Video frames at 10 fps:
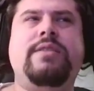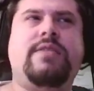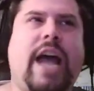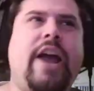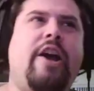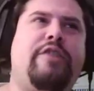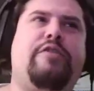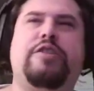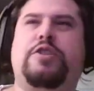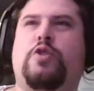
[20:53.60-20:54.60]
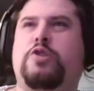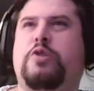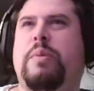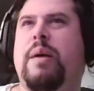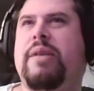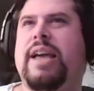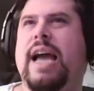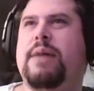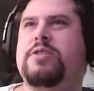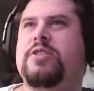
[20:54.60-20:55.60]
Die hard for Star Wars Republic,
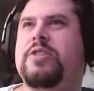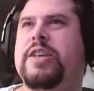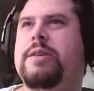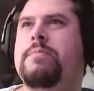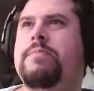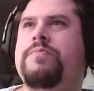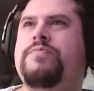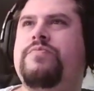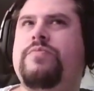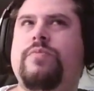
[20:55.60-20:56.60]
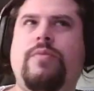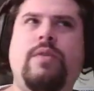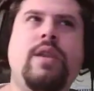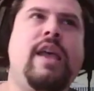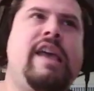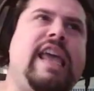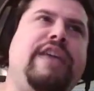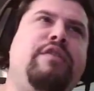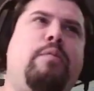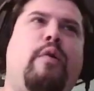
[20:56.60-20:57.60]
absolutely.
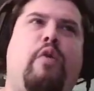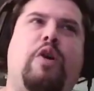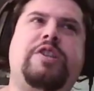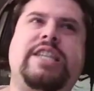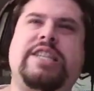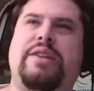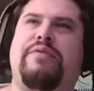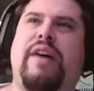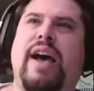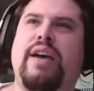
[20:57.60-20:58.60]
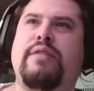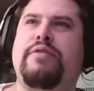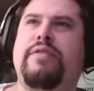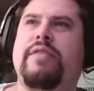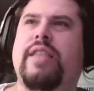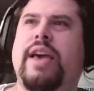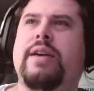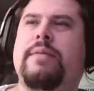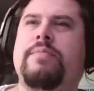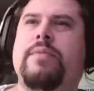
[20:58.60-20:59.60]
Even before season 5,
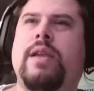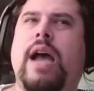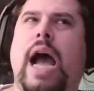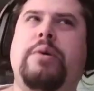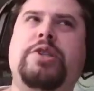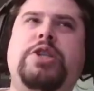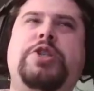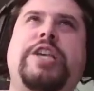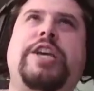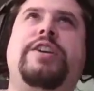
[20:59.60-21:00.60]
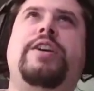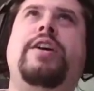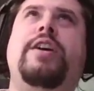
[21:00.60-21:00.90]
like, I was using